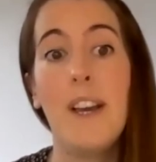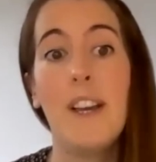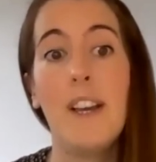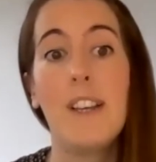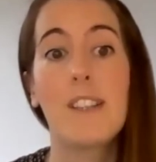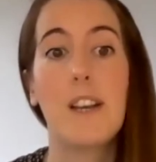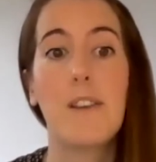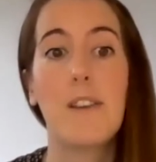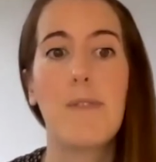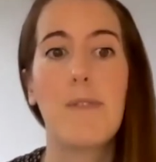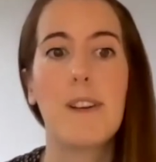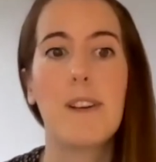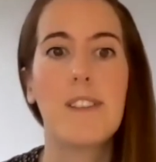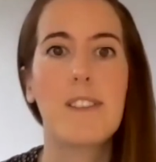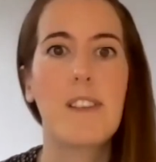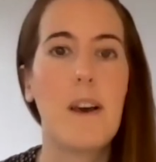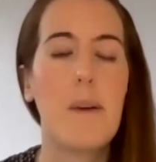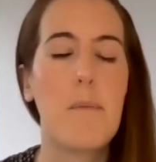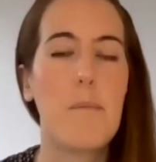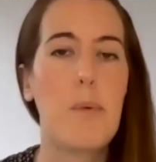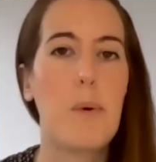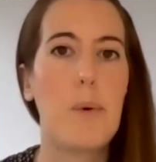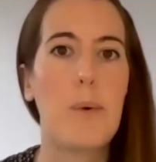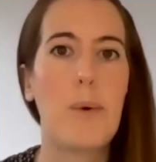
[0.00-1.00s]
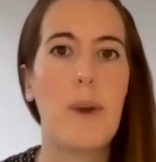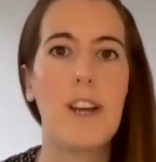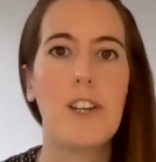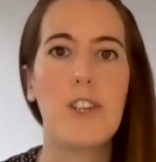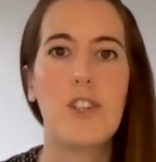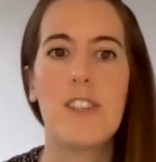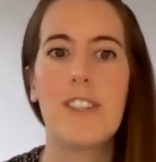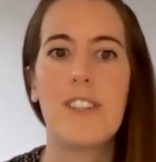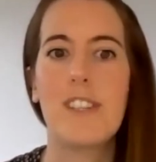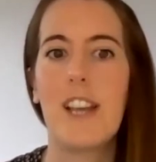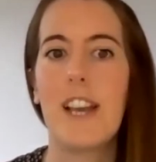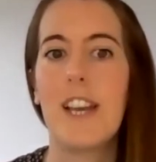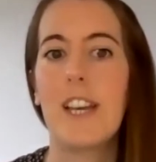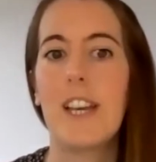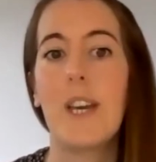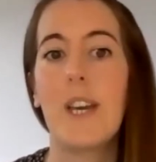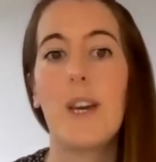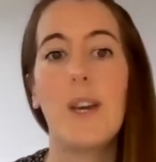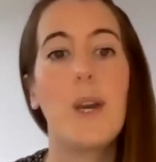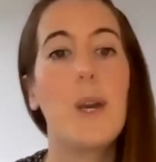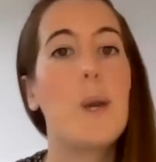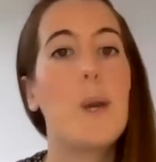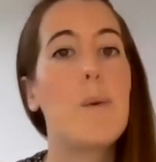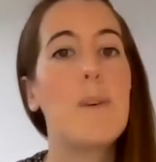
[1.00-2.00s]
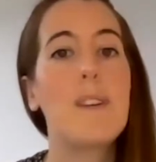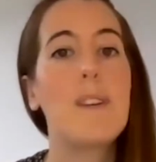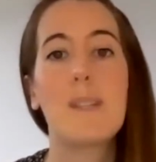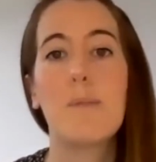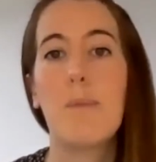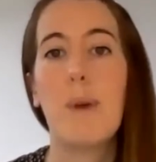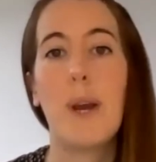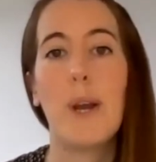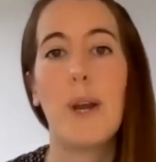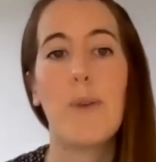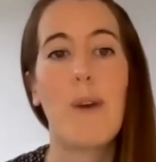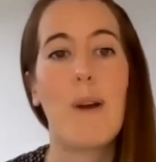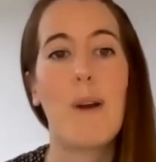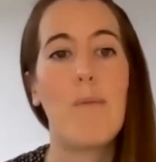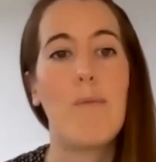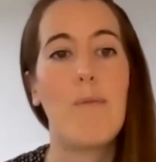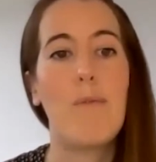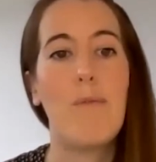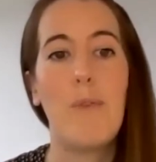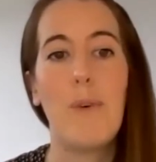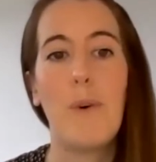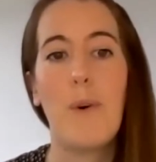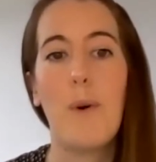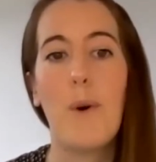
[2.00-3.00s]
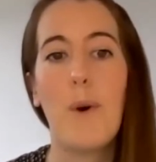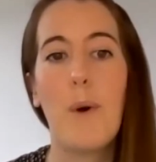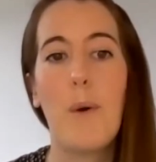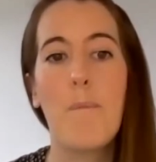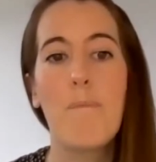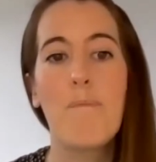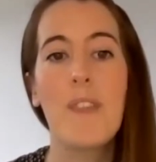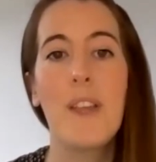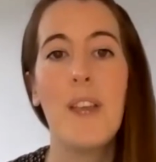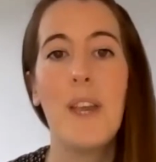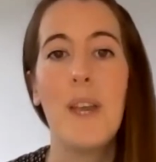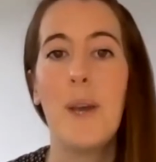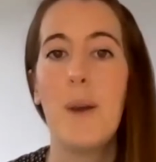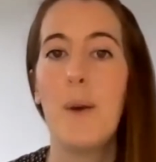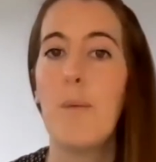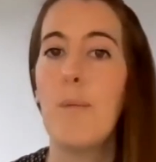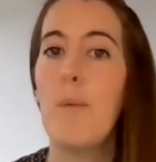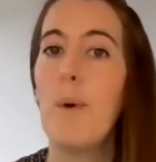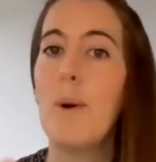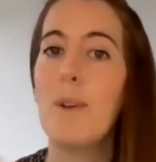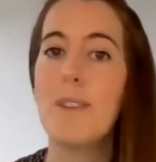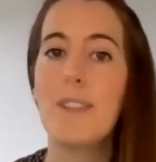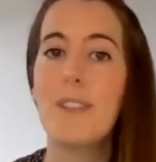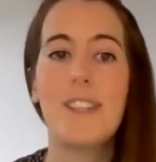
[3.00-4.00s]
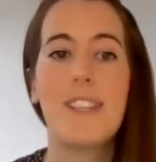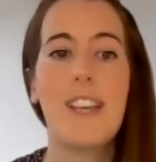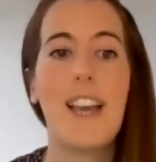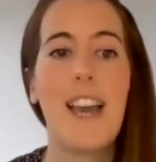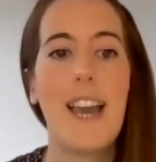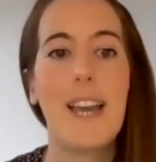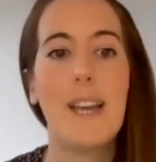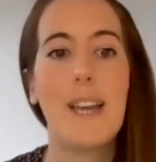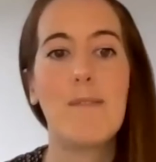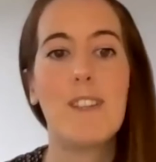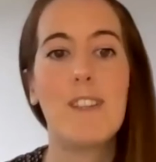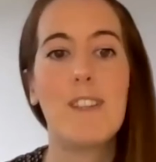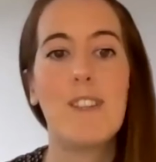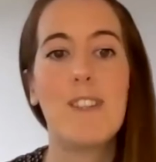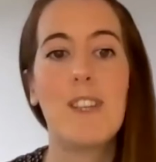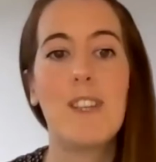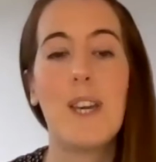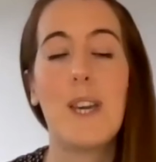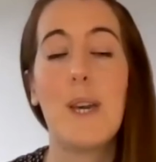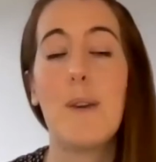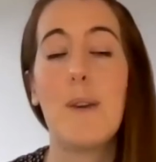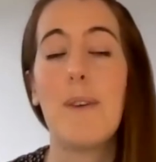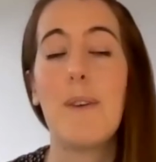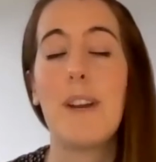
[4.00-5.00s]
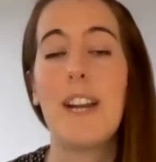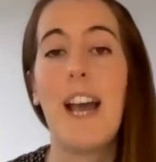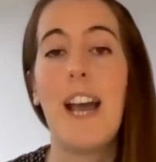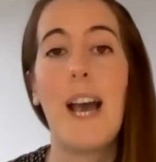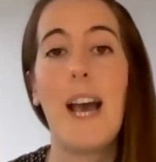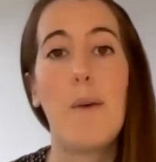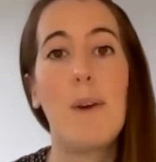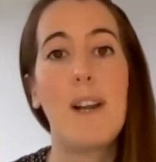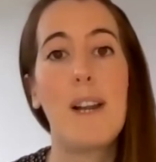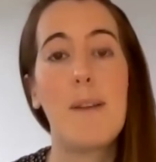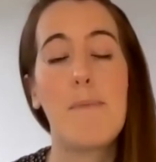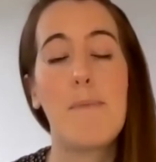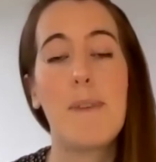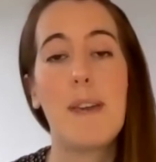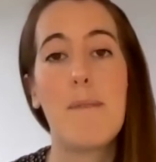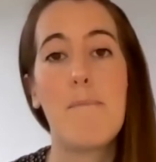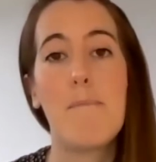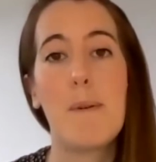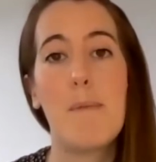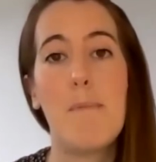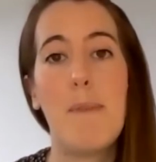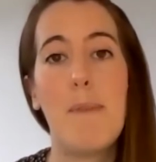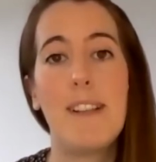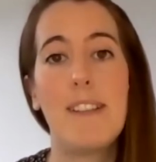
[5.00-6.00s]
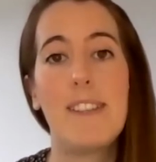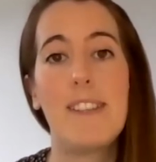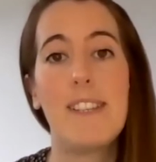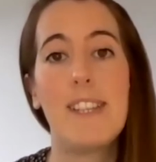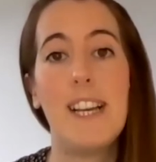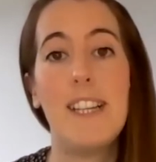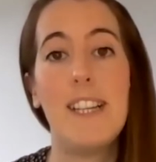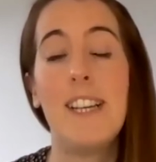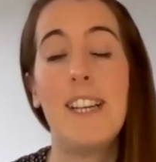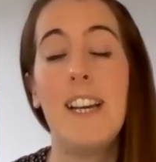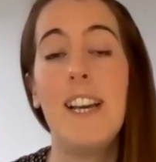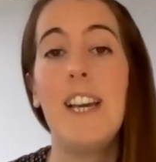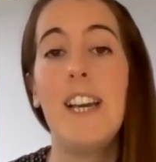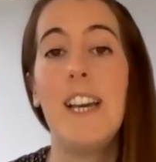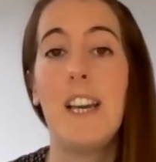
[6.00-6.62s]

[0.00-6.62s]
So, for example, questions like who is the program for, what does it aim to do, and how will it be implemented?